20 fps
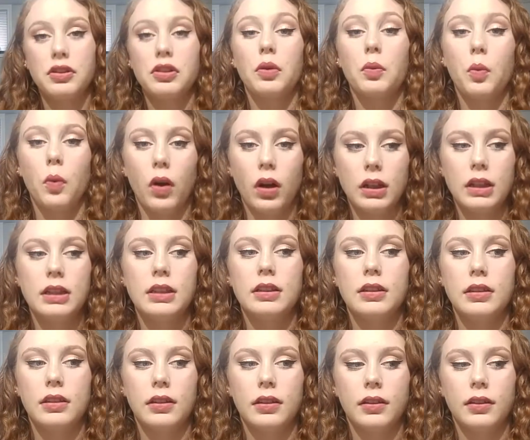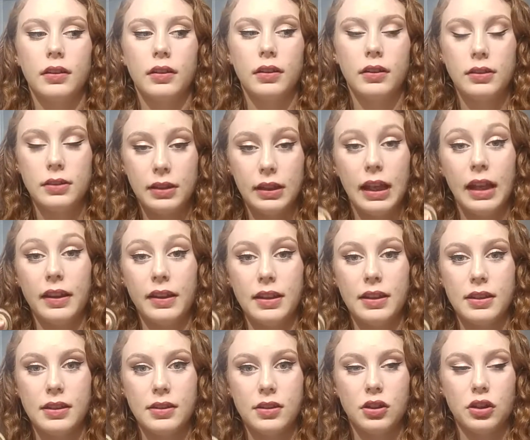I also wanted to get
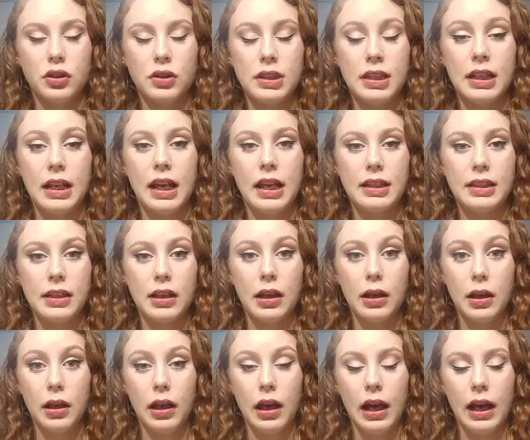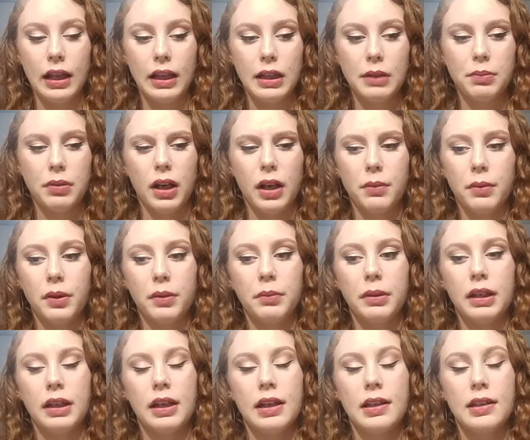this to use it as a eyelid primer
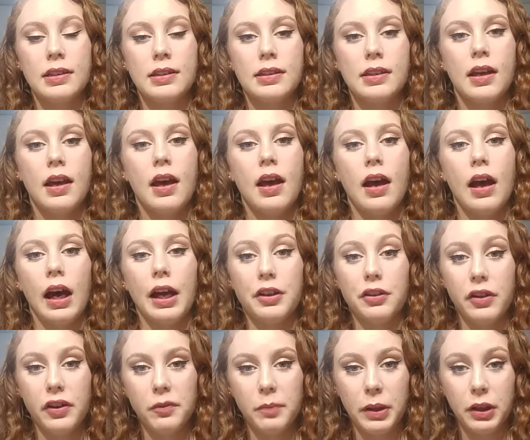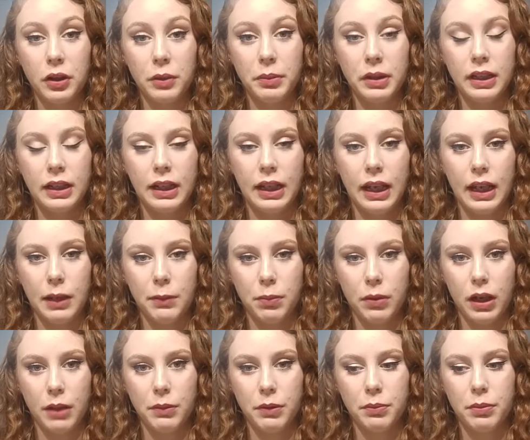because I do have my Urban Decay
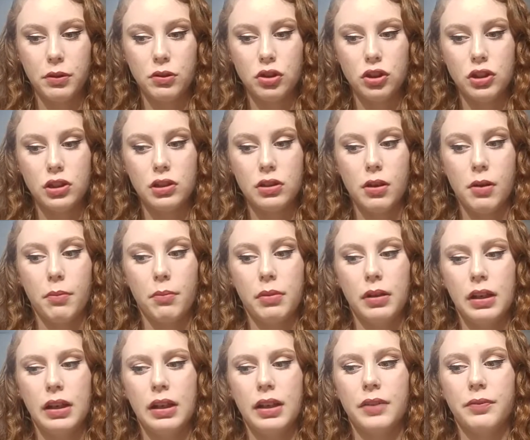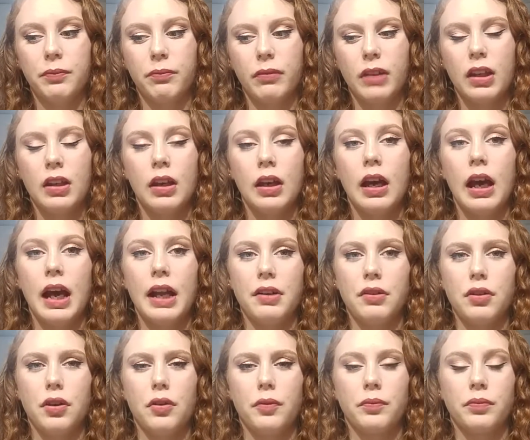primer potion, but I
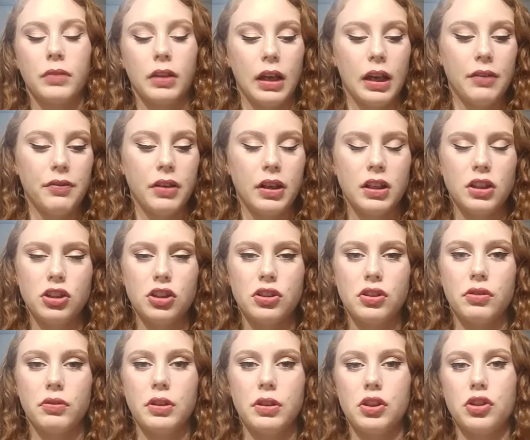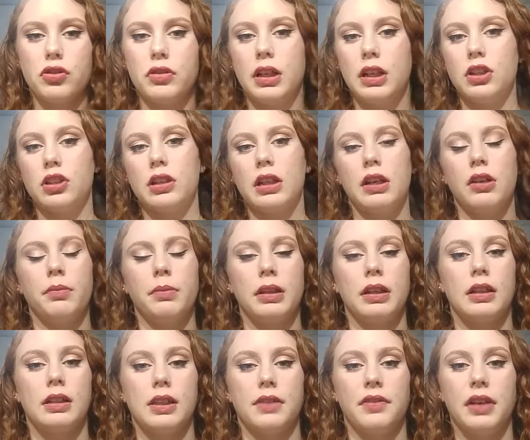don't know. I find it's just going strange now
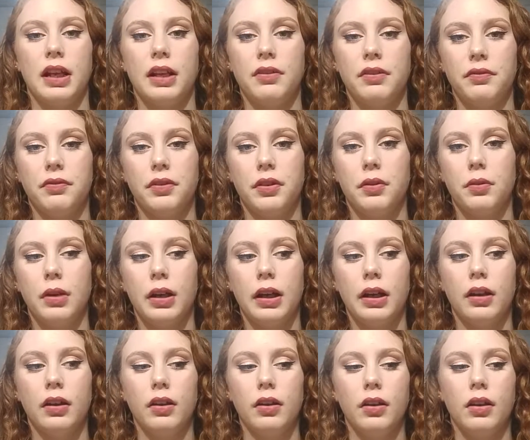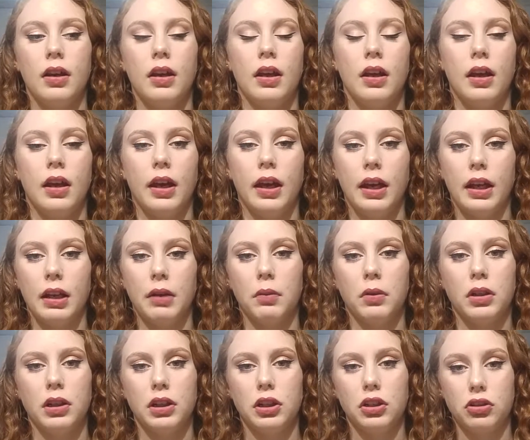because I've had it for a while and I
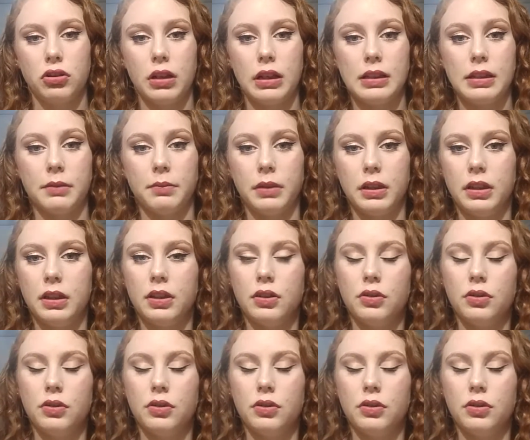wanted to try something